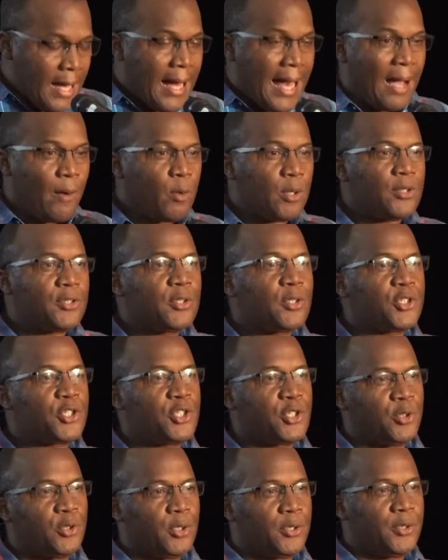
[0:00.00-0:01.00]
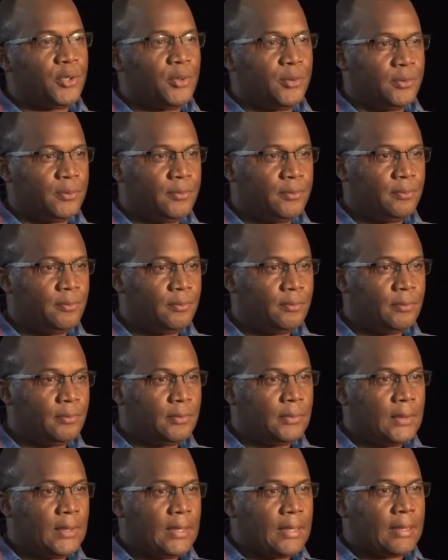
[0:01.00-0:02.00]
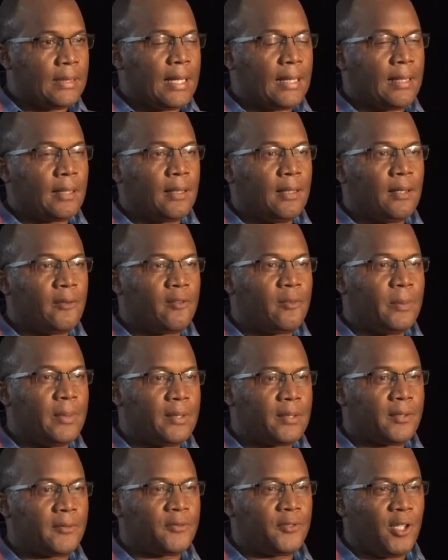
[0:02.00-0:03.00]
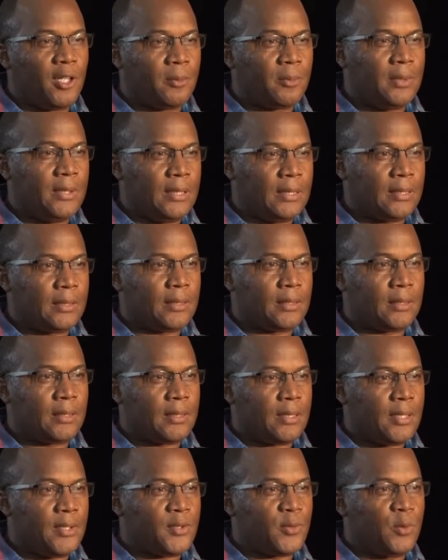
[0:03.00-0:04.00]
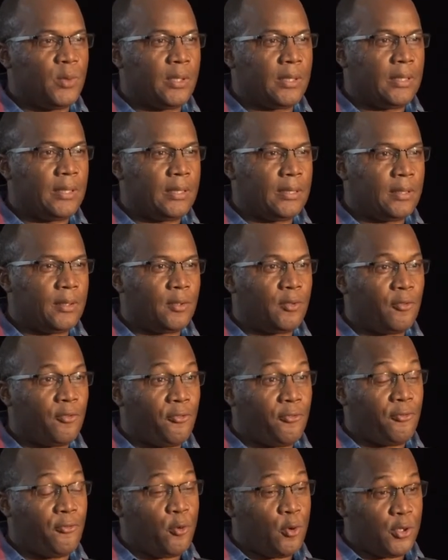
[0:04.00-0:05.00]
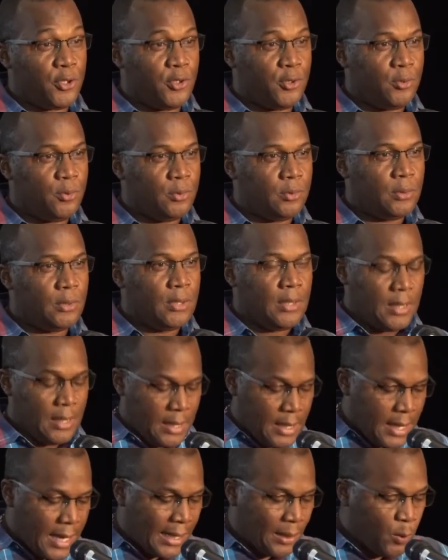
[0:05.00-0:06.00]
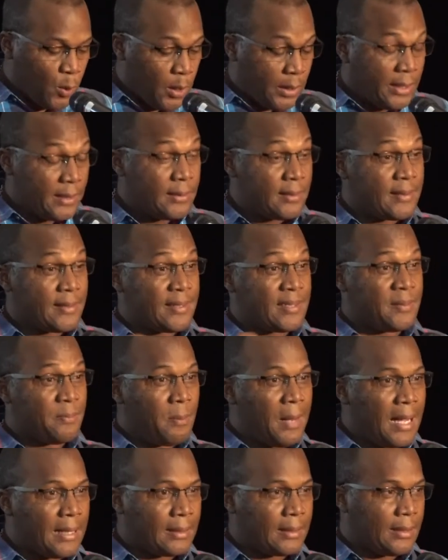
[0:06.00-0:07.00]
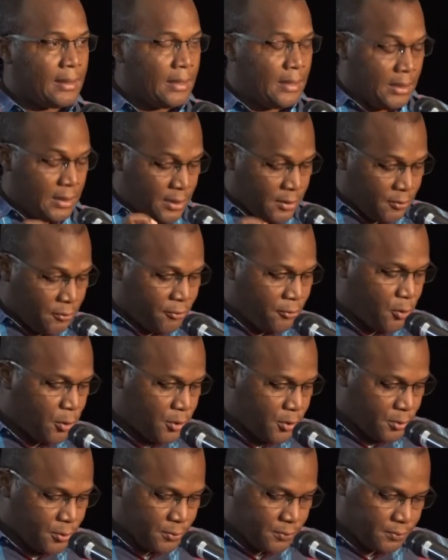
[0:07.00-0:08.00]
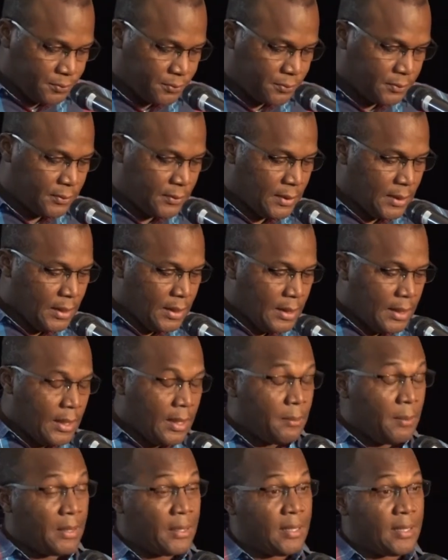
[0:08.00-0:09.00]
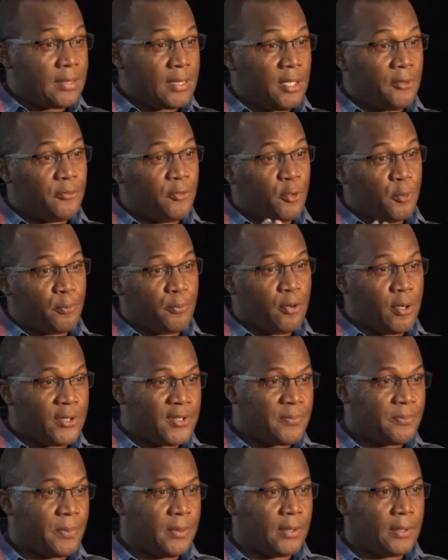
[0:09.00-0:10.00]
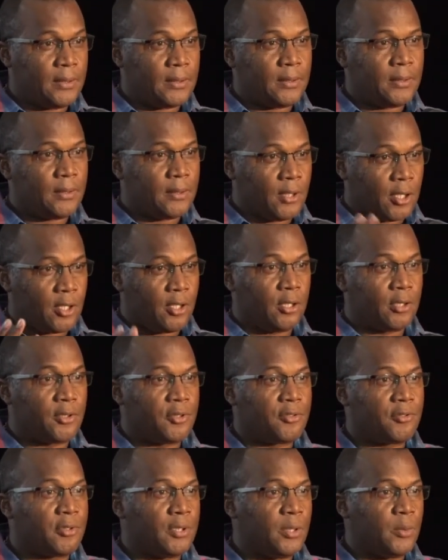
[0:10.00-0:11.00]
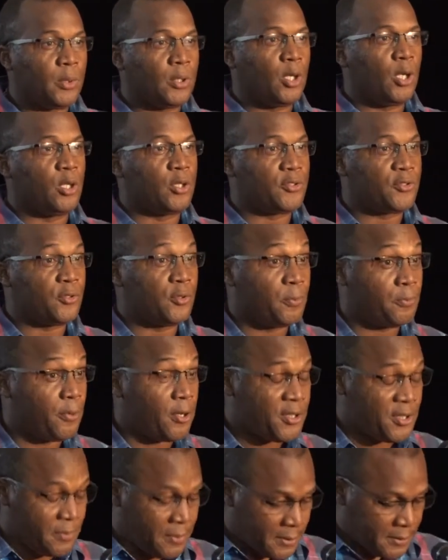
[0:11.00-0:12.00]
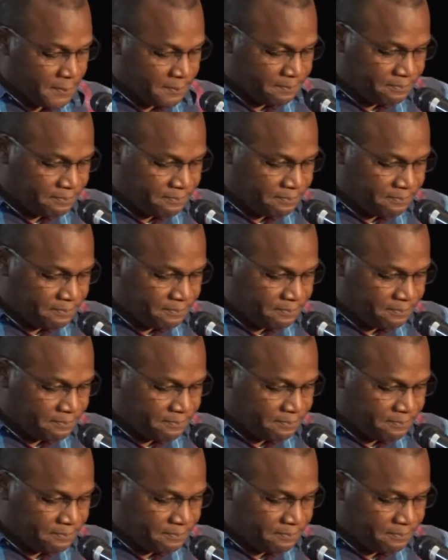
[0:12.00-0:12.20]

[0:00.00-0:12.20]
I want to assure you that the government of Dominica is working for you and working smartly for you. Because if you prosper, the country will also prosper.